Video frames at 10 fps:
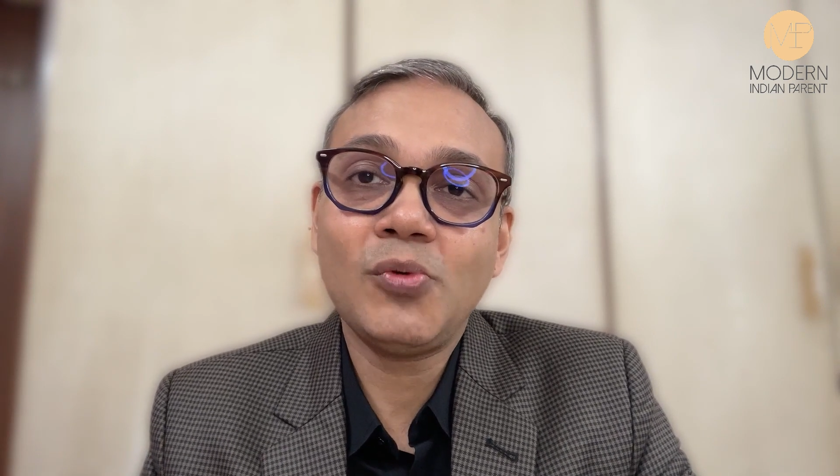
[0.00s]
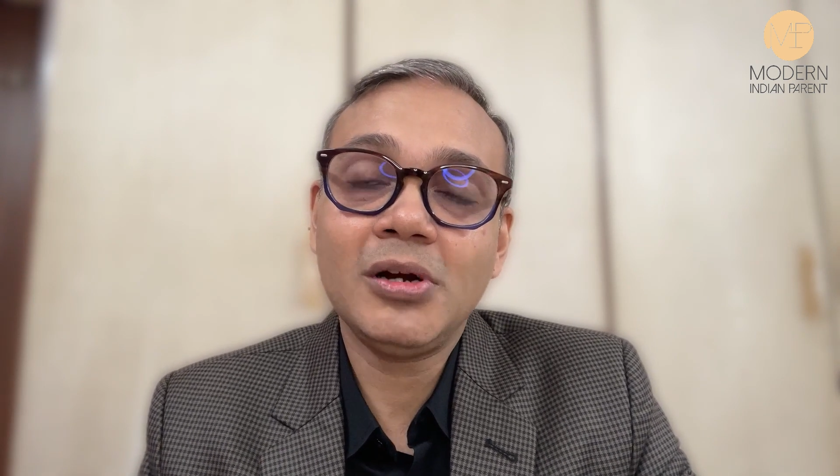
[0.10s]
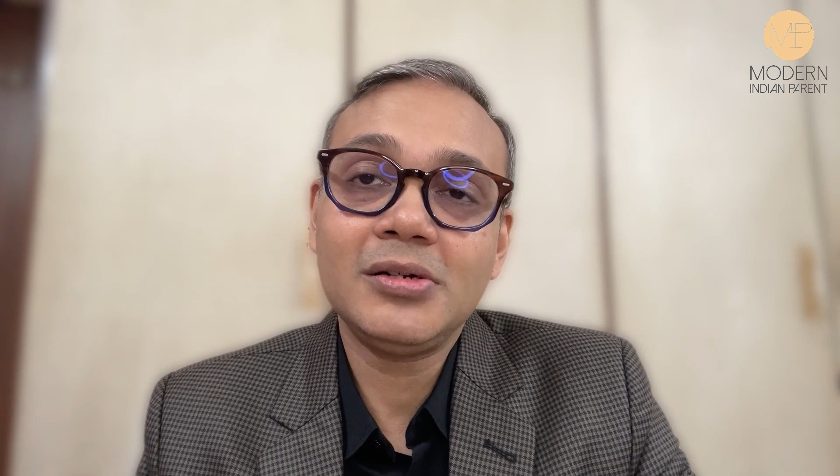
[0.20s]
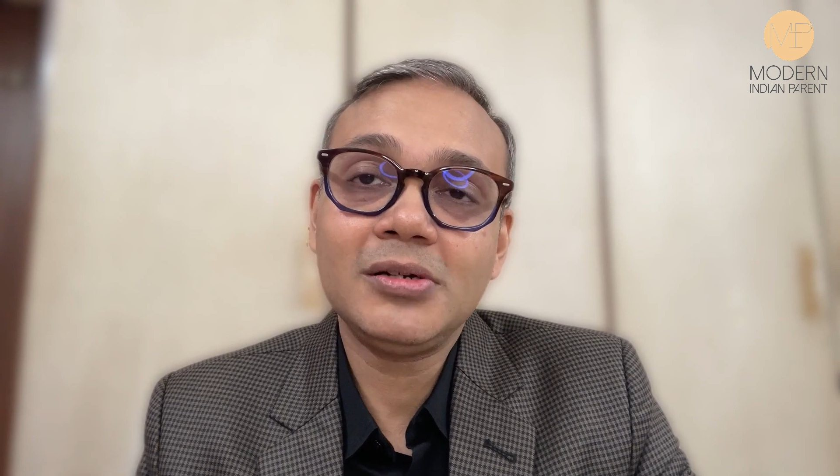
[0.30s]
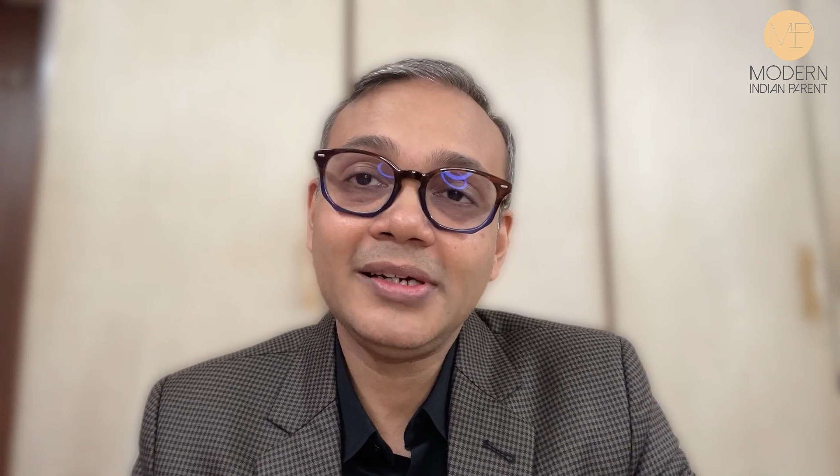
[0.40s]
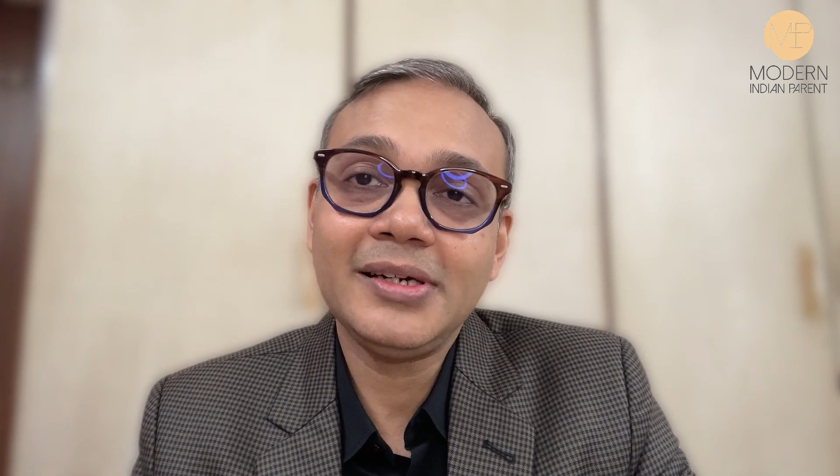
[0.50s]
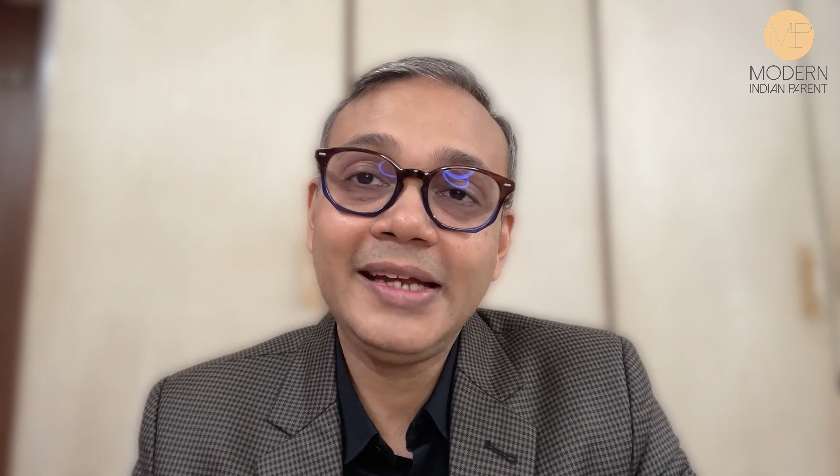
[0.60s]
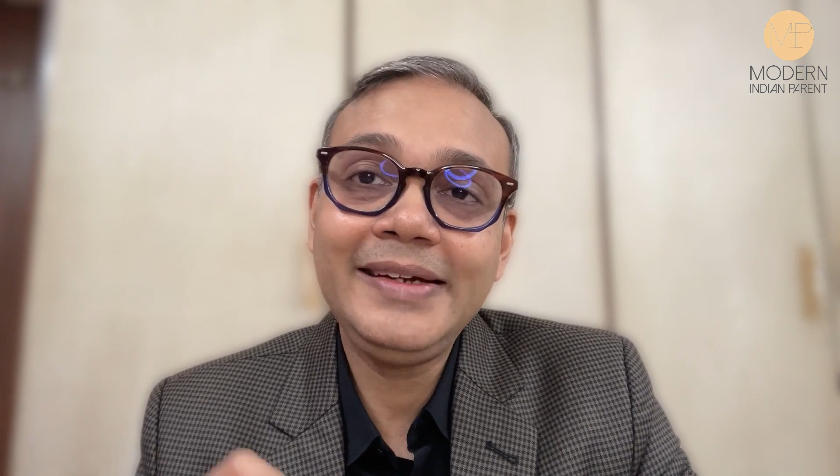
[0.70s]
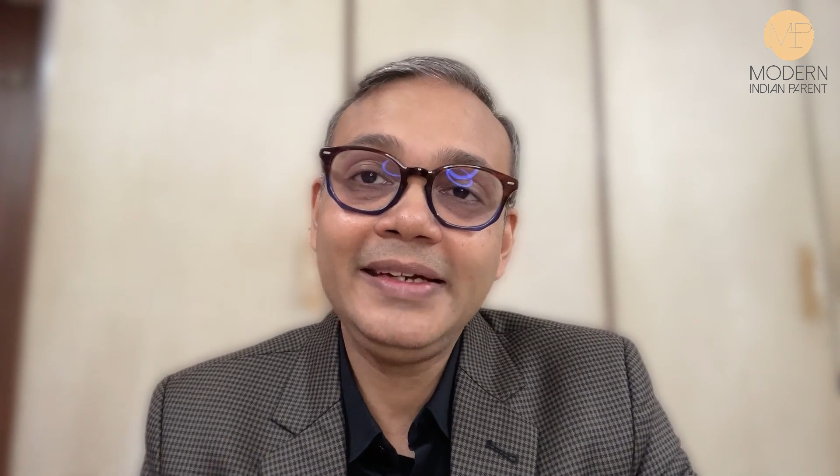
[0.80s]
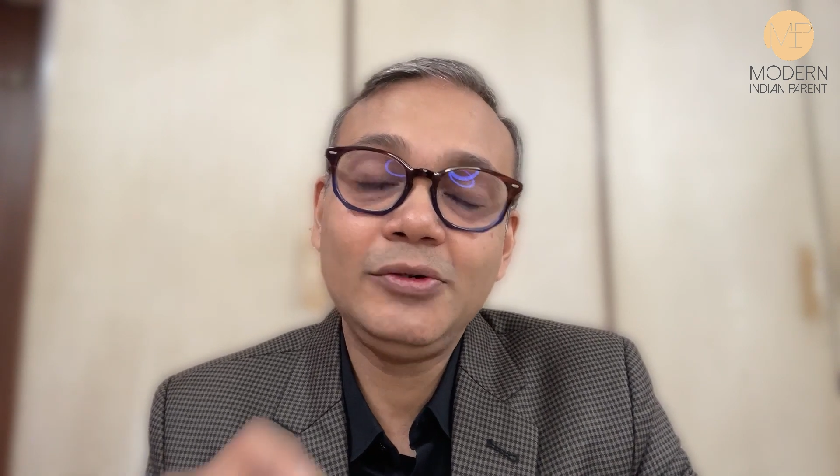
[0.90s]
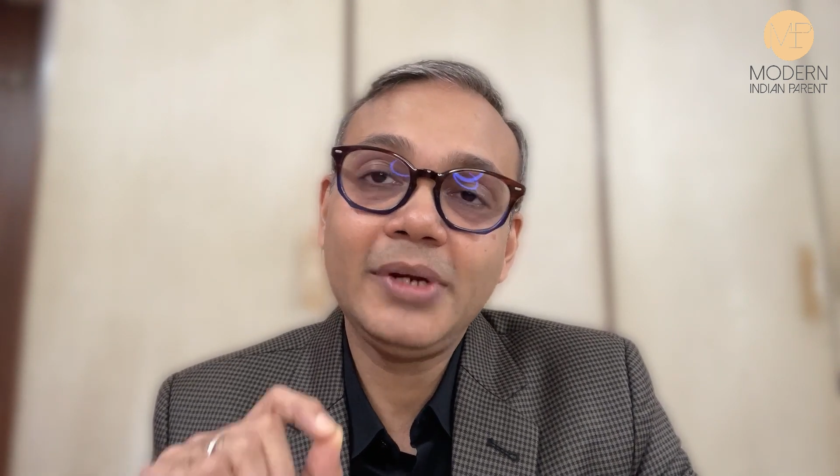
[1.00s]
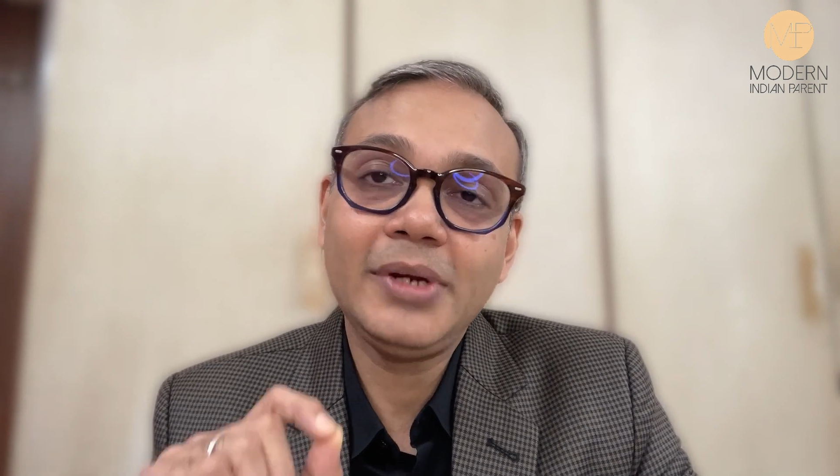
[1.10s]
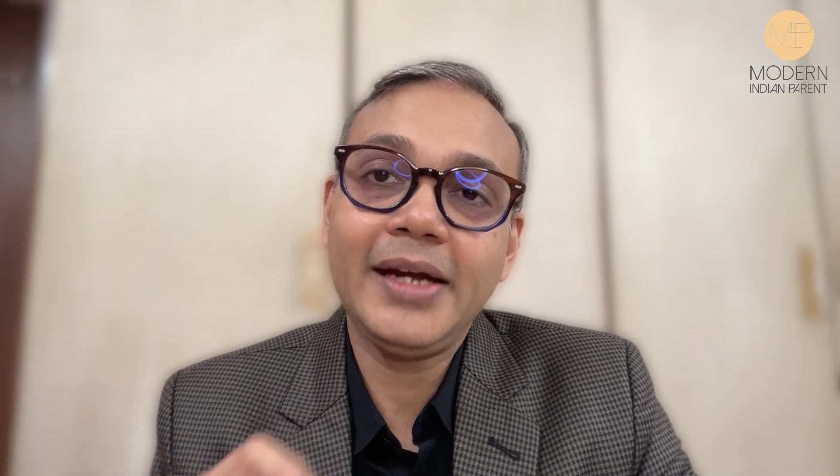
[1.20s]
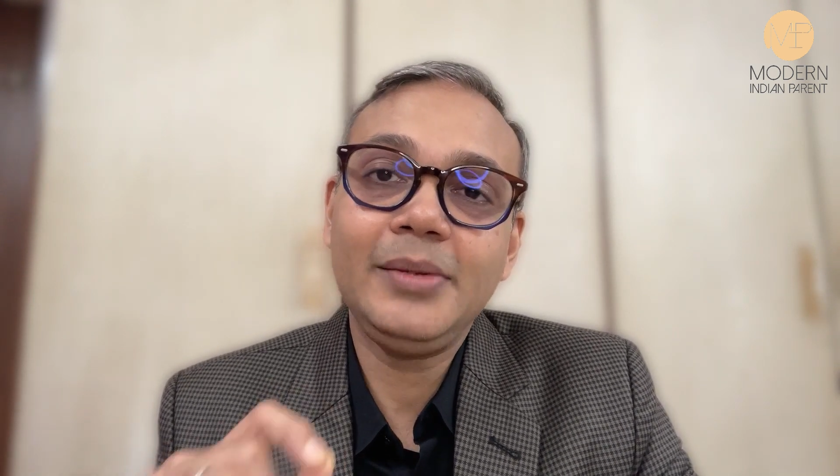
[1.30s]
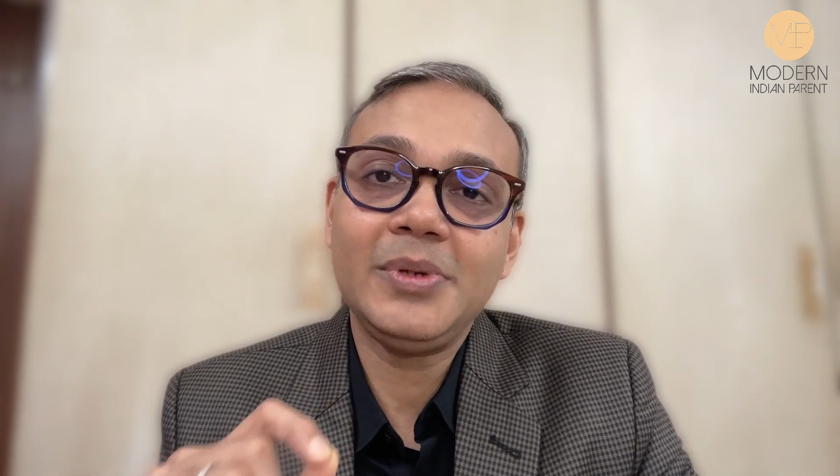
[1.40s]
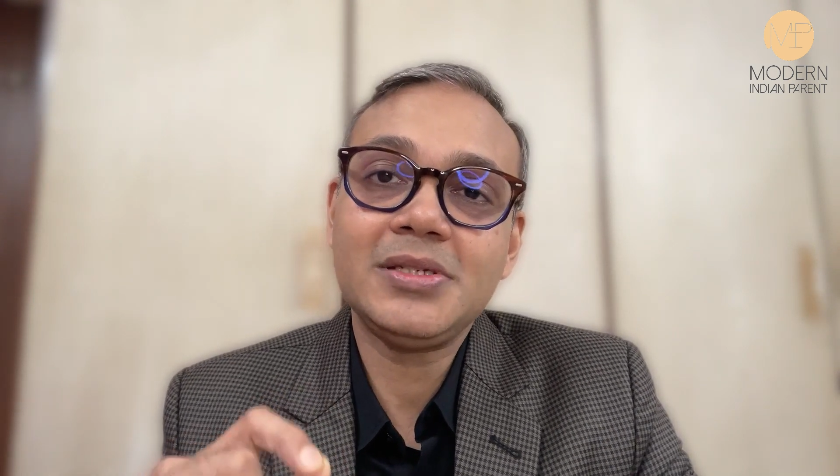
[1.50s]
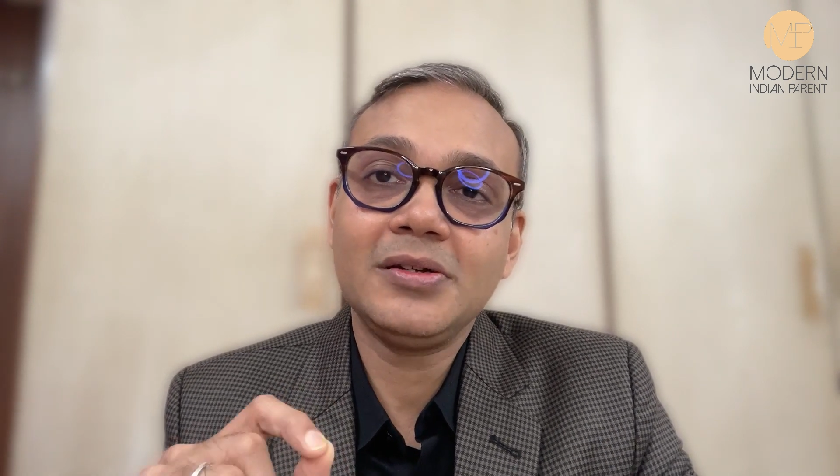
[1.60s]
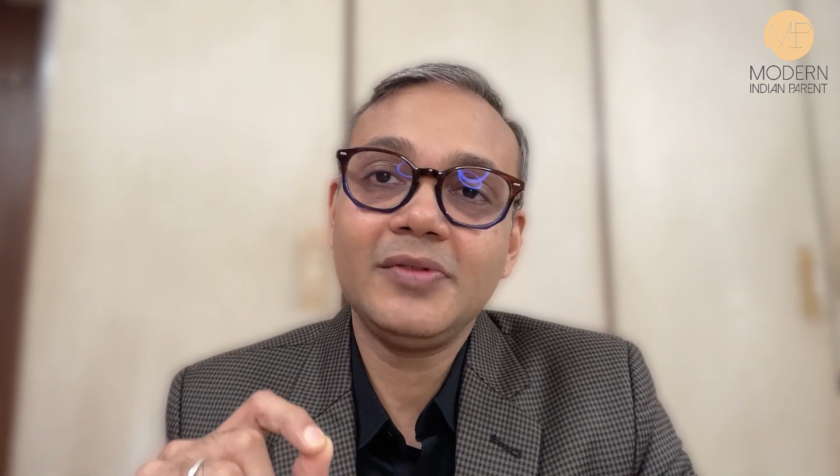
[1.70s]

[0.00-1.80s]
what 80 to 90%